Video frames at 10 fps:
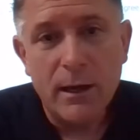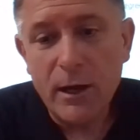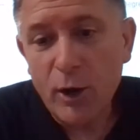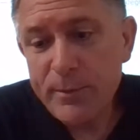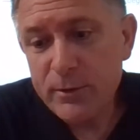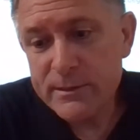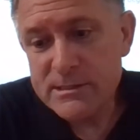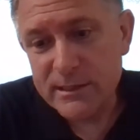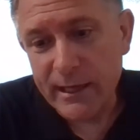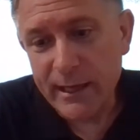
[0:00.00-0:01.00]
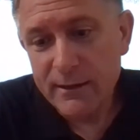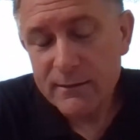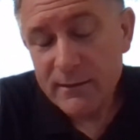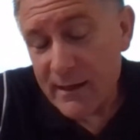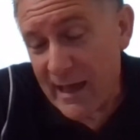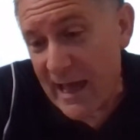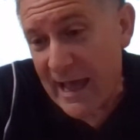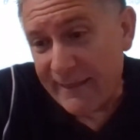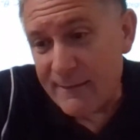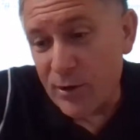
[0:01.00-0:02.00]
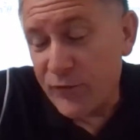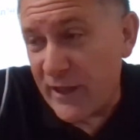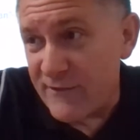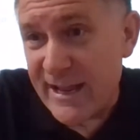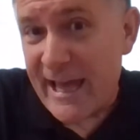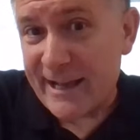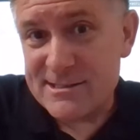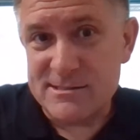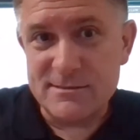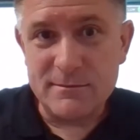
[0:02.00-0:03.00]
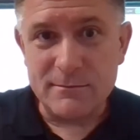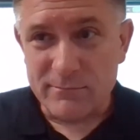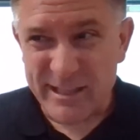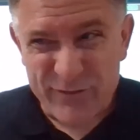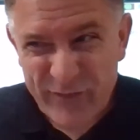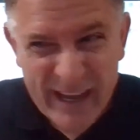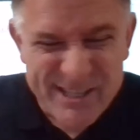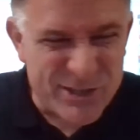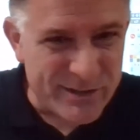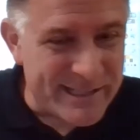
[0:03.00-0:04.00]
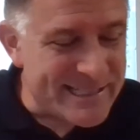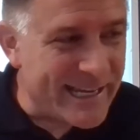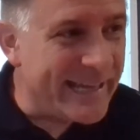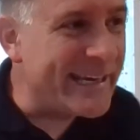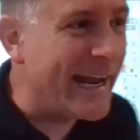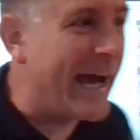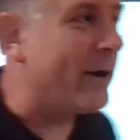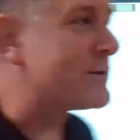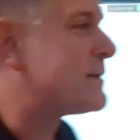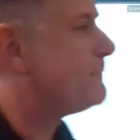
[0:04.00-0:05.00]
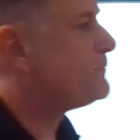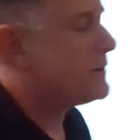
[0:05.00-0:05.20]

I hope you would say, hey, they both have an x. Let's factor. Let's yank it out.